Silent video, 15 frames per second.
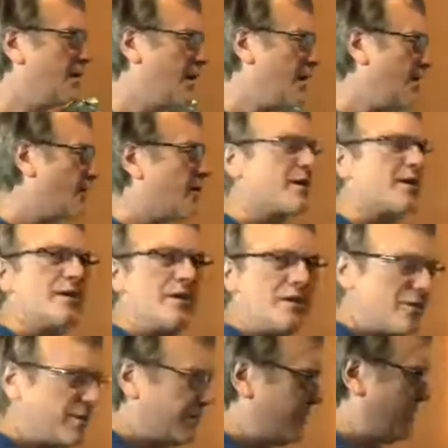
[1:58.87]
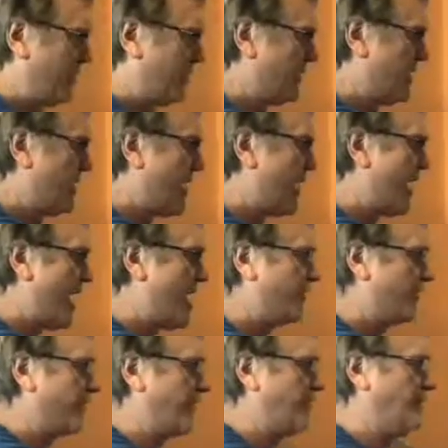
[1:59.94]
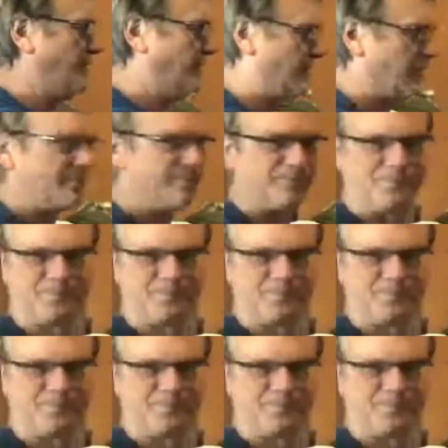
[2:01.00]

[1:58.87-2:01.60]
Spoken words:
And we're going to use a half a kilo.